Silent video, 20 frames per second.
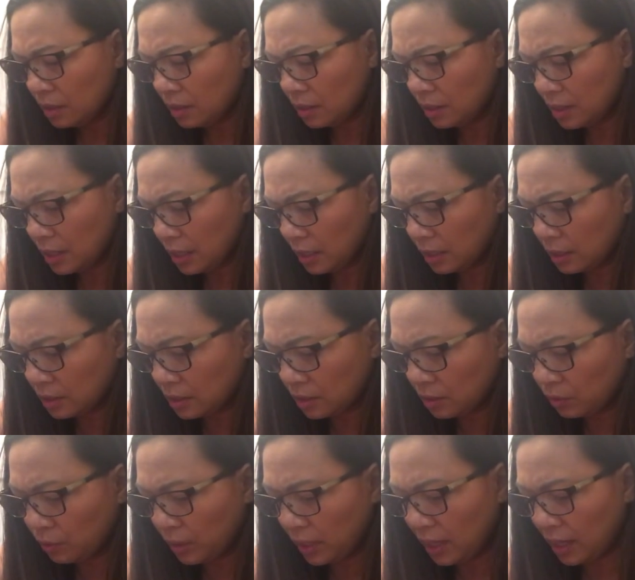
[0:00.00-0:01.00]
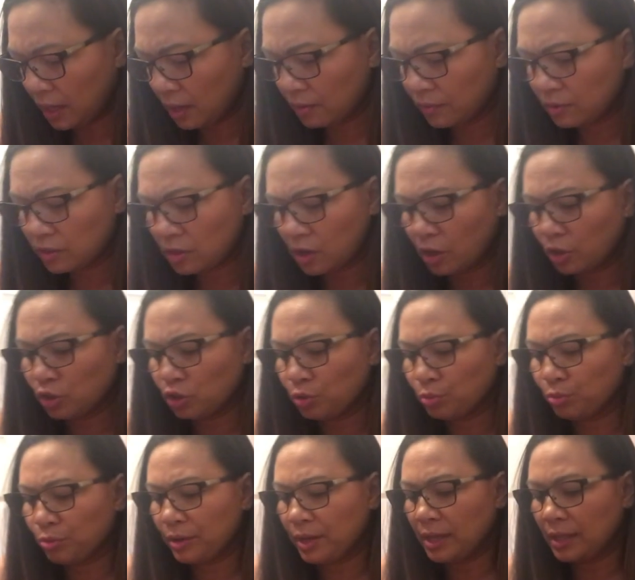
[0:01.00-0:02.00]
Next, we have Dr.
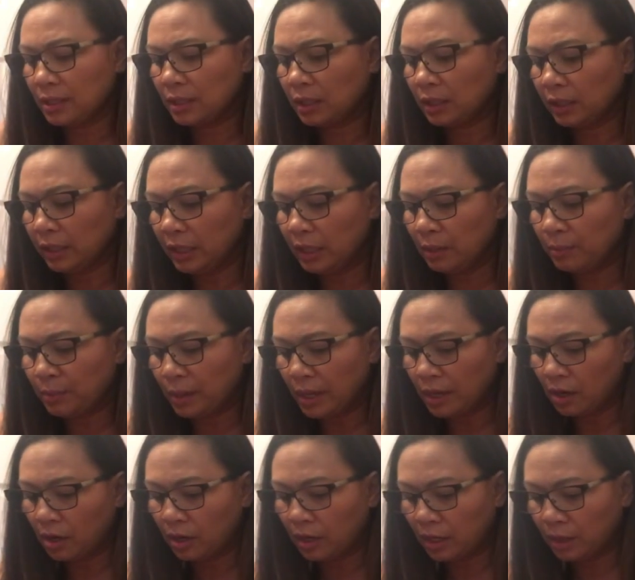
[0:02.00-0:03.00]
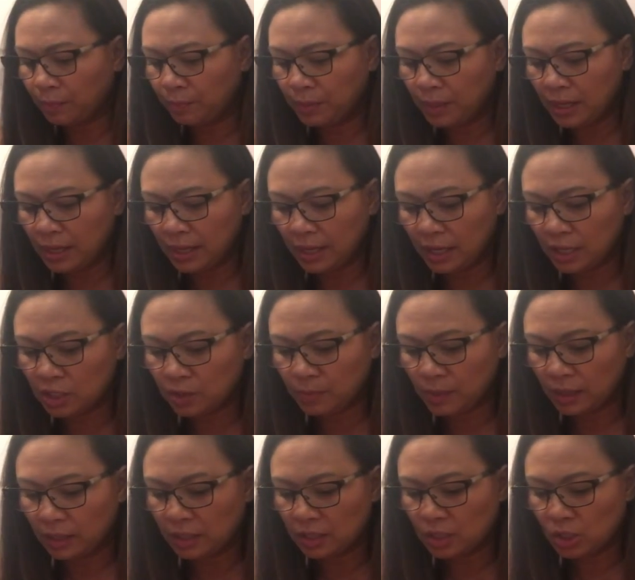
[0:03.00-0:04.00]
Brandt Clean Biotic pH
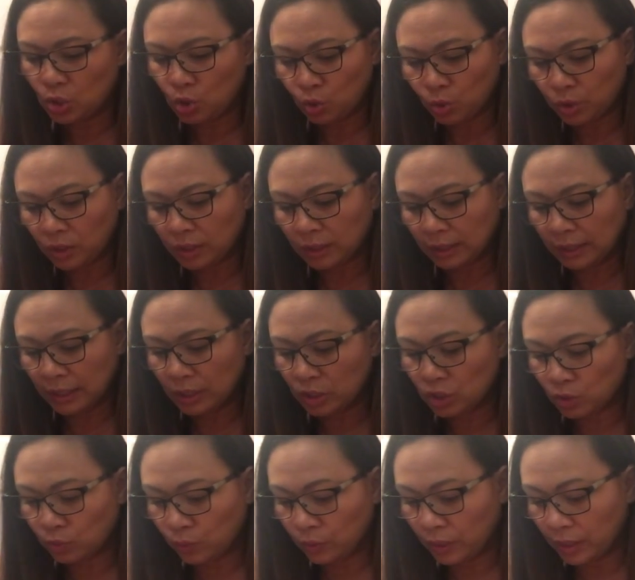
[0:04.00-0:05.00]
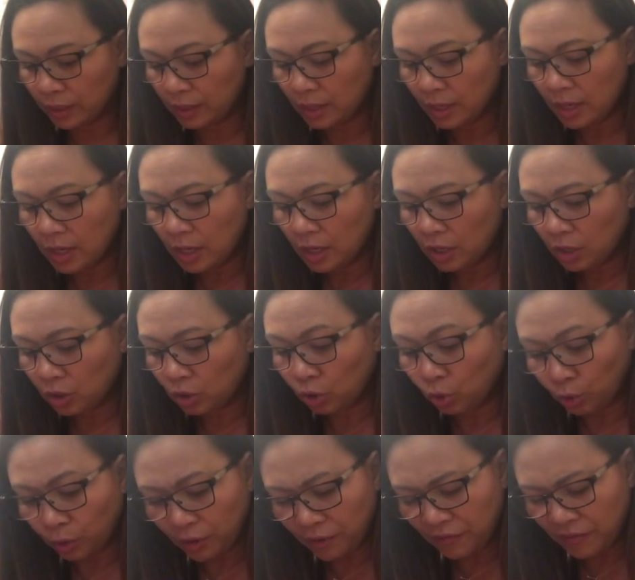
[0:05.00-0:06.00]
Balanced Yogurt Cleanser with
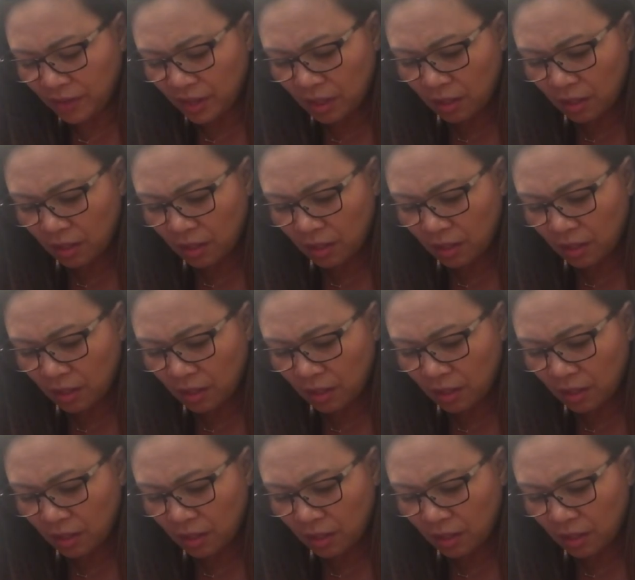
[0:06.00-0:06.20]
chlorophyll.